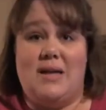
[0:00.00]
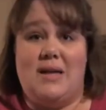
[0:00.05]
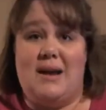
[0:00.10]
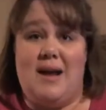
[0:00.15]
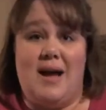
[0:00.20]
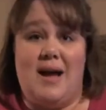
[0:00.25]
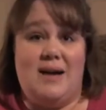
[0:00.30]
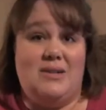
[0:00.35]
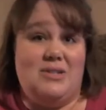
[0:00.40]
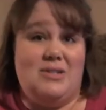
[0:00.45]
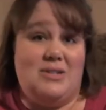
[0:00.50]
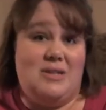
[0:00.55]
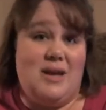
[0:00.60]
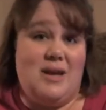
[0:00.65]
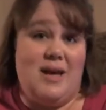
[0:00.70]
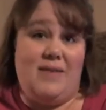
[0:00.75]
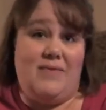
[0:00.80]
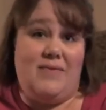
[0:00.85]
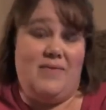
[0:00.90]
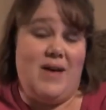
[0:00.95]
and
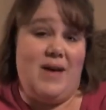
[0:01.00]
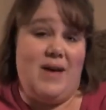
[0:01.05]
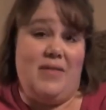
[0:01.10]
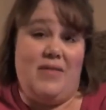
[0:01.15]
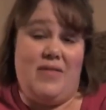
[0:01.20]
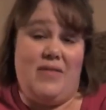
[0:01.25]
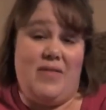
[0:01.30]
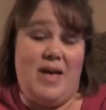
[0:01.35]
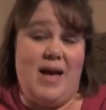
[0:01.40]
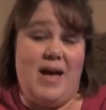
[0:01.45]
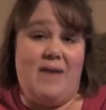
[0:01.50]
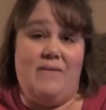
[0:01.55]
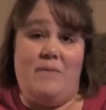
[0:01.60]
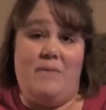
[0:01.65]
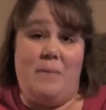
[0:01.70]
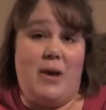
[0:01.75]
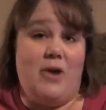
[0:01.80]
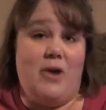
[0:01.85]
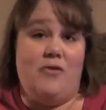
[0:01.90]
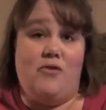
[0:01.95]
I found that they have a
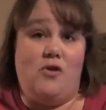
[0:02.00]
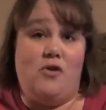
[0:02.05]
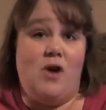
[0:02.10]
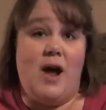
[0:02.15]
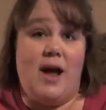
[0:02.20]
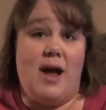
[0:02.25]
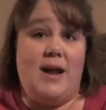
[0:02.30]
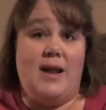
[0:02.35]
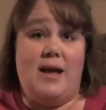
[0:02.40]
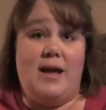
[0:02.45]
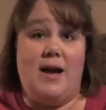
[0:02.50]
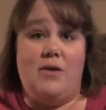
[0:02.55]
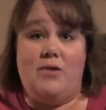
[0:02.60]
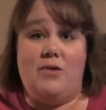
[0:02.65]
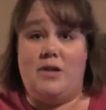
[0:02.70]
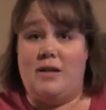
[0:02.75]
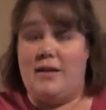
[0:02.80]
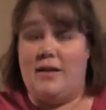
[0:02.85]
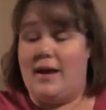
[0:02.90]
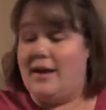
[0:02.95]
better variety. I
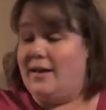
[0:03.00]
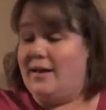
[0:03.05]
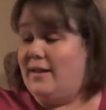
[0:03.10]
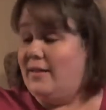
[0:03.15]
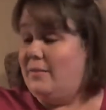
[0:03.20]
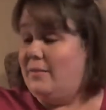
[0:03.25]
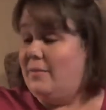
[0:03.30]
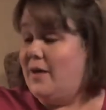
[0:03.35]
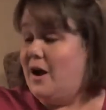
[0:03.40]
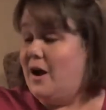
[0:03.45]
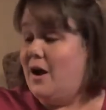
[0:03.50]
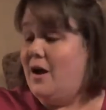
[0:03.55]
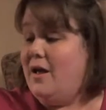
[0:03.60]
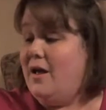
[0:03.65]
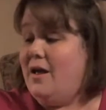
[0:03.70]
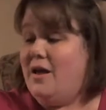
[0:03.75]
really like getting them there.